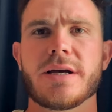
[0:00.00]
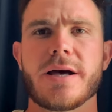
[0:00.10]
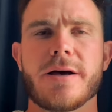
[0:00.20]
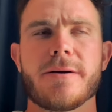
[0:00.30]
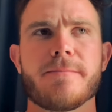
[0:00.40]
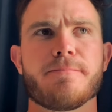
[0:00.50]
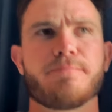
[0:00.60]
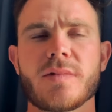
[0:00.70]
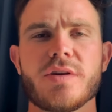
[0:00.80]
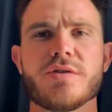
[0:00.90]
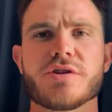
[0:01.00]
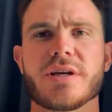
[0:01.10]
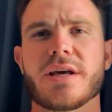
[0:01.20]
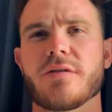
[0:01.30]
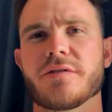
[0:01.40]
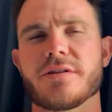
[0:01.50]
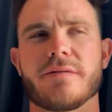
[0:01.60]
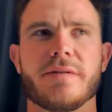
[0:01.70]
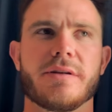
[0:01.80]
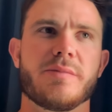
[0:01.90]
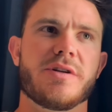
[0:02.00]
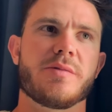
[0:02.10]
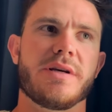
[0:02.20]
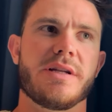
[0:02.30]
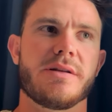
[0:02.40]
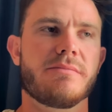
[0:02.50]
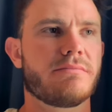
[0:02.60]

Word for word: Um, usually get over to the field between